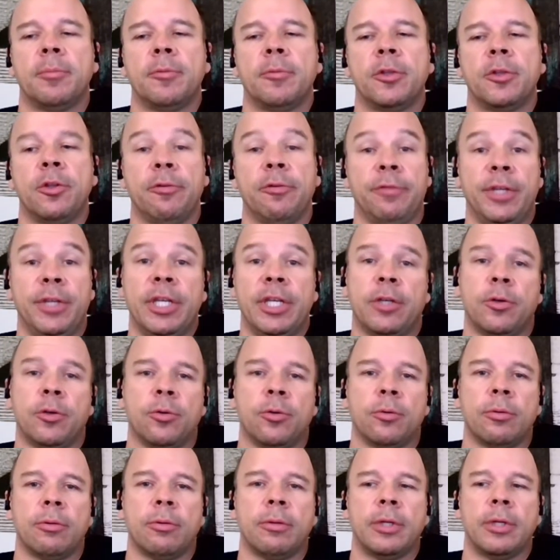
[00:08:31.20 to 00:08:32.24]
the
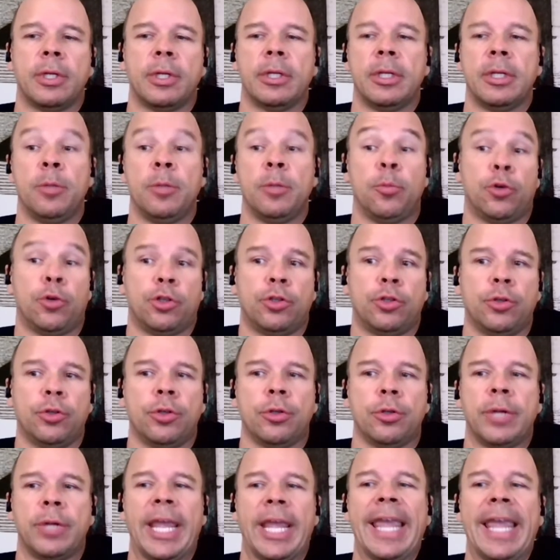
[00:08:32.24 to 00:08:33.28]
vehicle, in
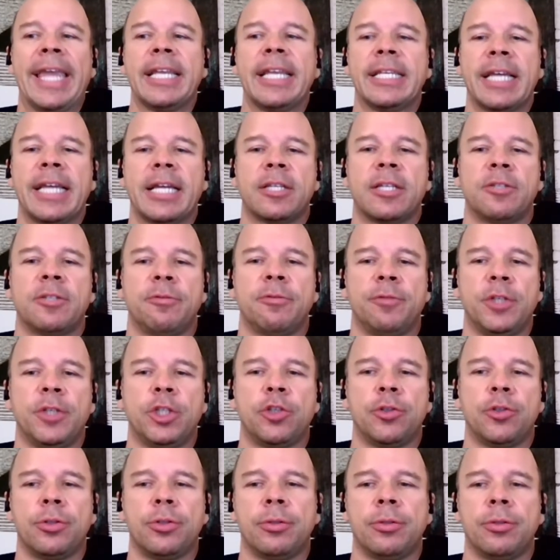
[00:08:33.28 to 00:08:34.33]
particular ADAS
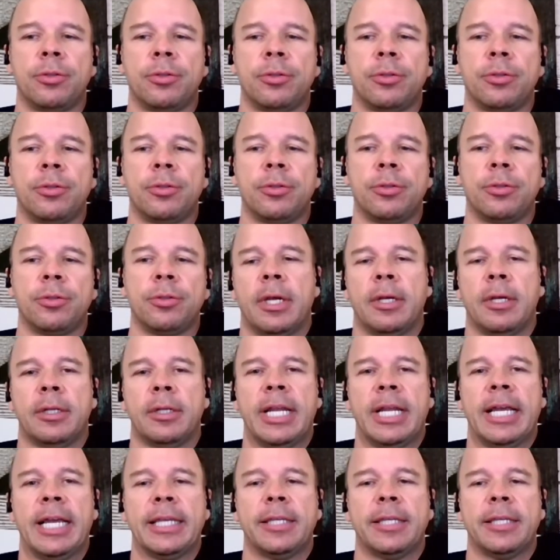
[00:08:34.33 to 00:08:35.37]
feature,
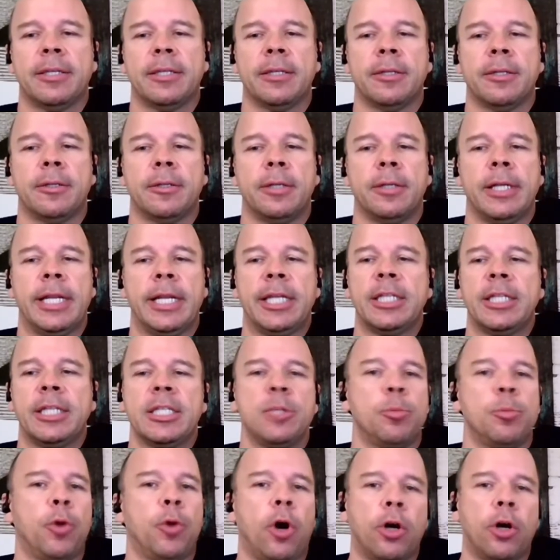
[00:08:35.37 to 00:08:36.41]
like lane
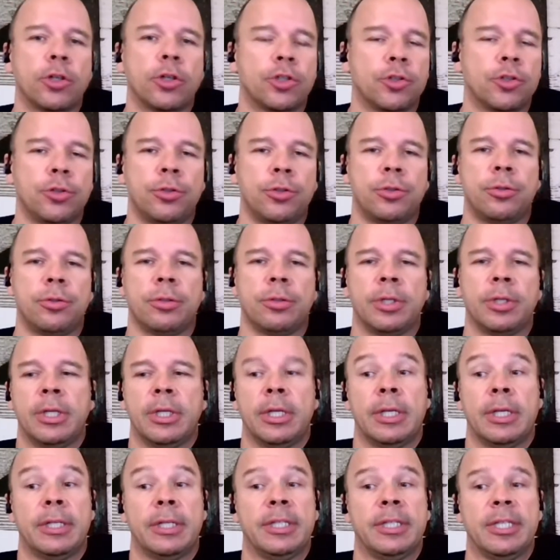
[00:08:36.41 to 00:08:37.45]
departure,
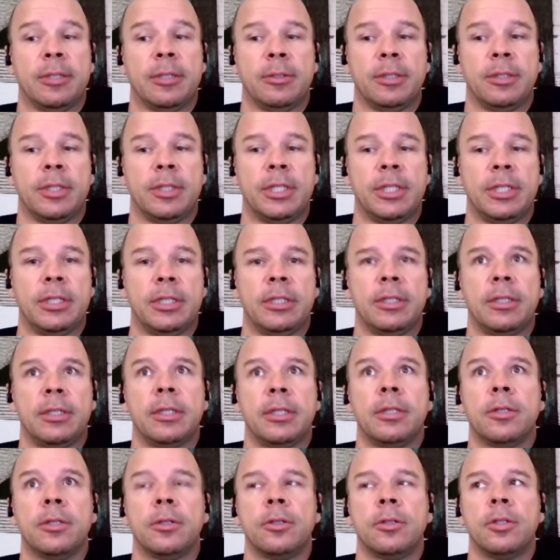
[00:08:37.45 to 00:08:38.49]
the
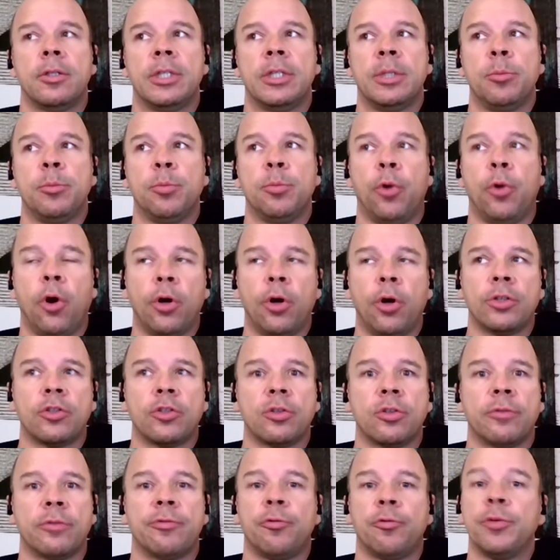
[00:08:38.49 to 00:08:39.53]

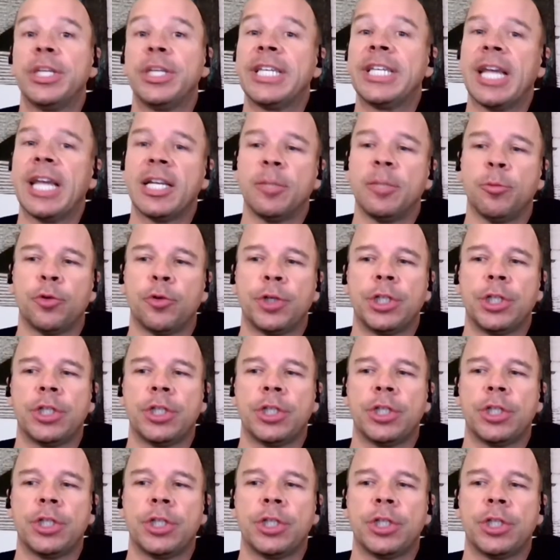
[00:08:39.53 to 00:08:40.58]
importance of
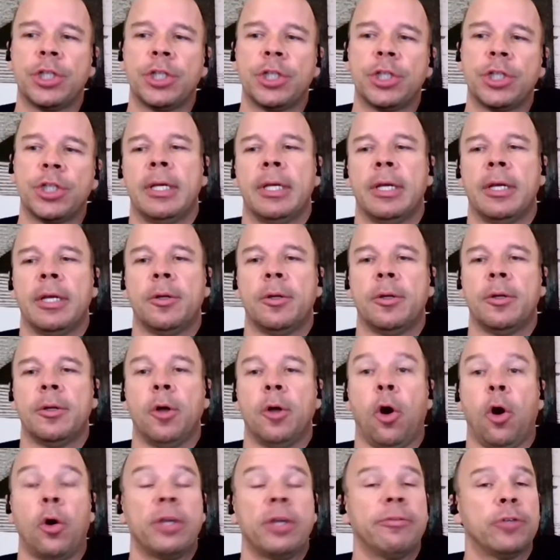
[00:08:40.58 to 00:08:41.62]
recalibration,
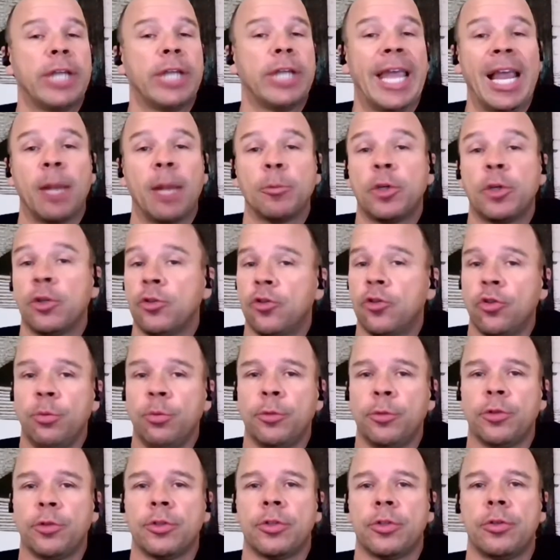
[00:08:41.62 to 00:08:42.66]
or even help
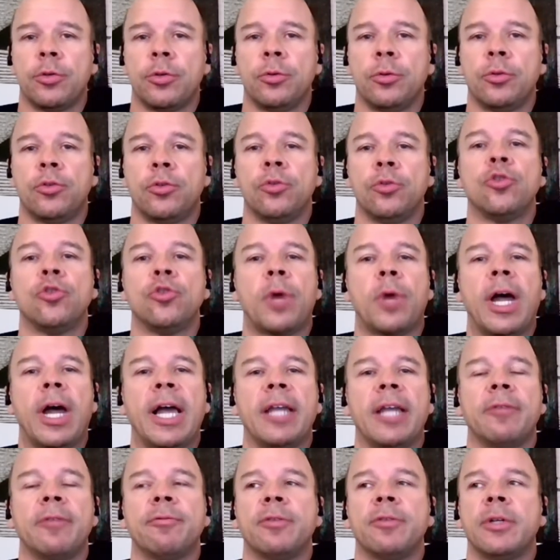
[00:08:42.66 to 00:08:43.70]
consumers to
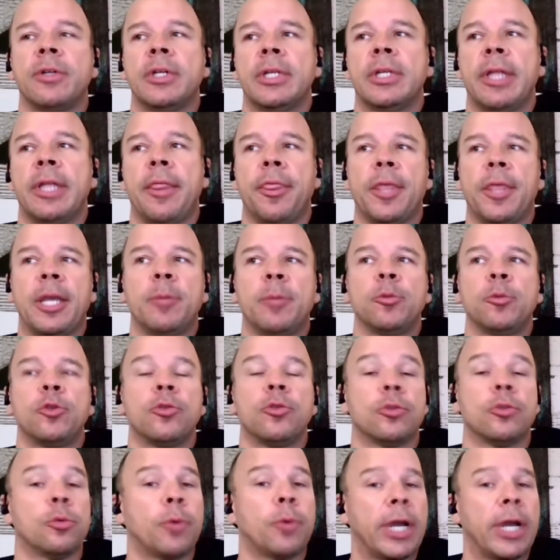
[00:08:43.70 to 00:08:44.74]
drive them to
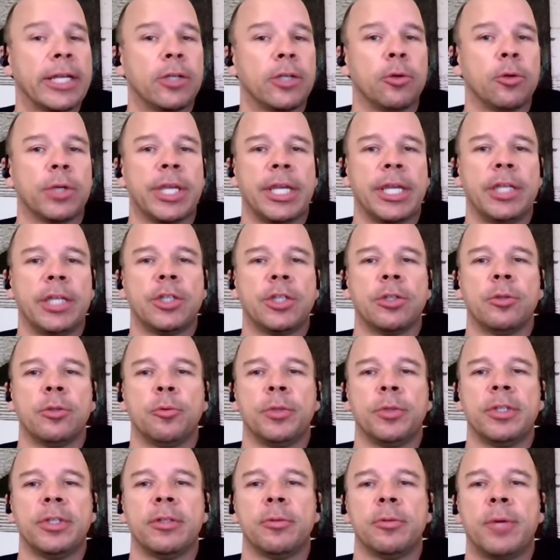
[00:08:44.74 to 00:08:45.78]
the right location
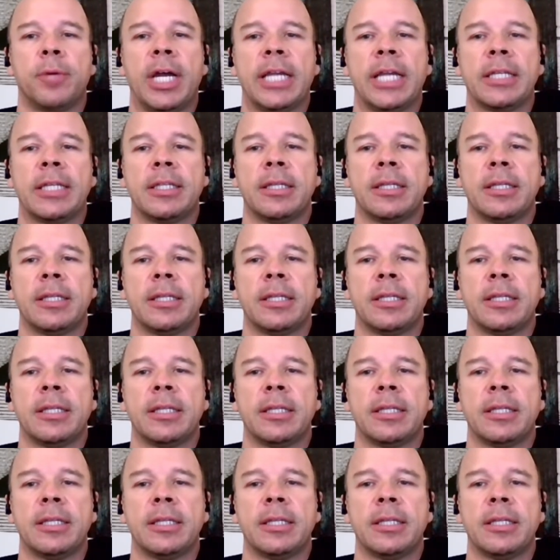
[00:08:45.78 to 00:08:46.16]
with the right